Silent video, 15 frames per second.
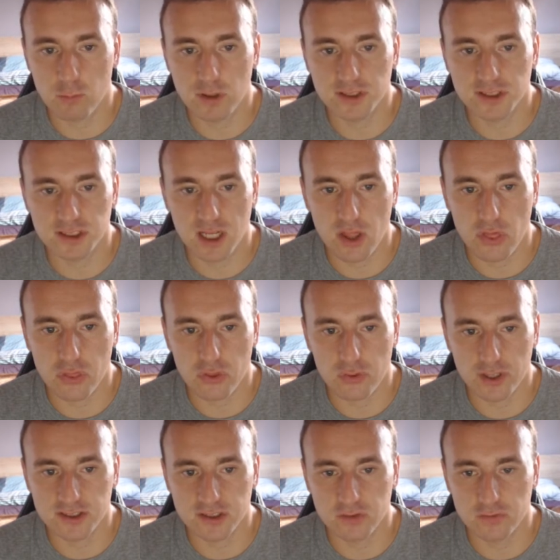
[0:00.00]
once again
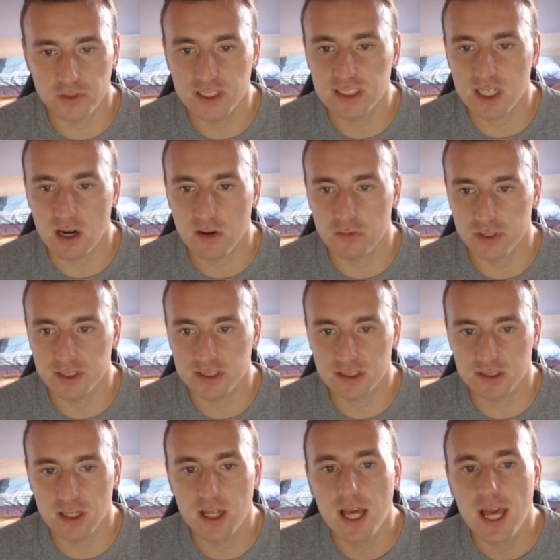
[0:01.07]
threats of
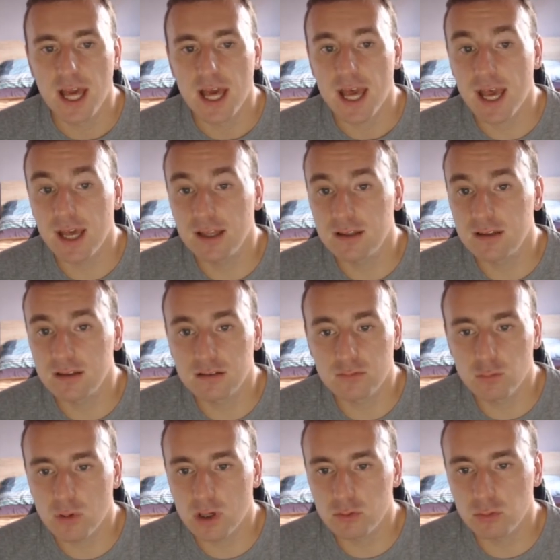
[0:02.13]
discoveries.
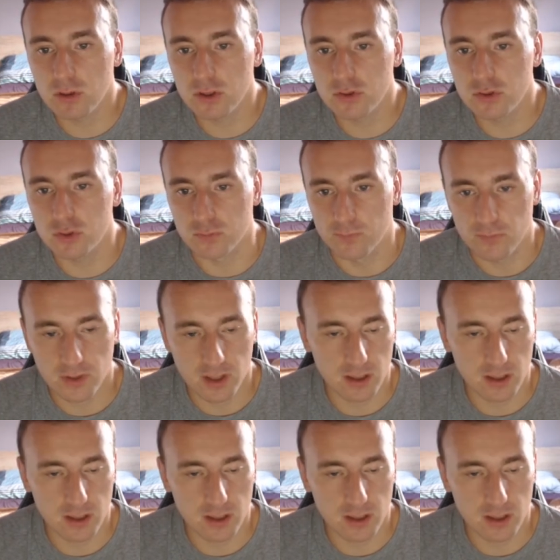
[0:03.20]
And what will you do?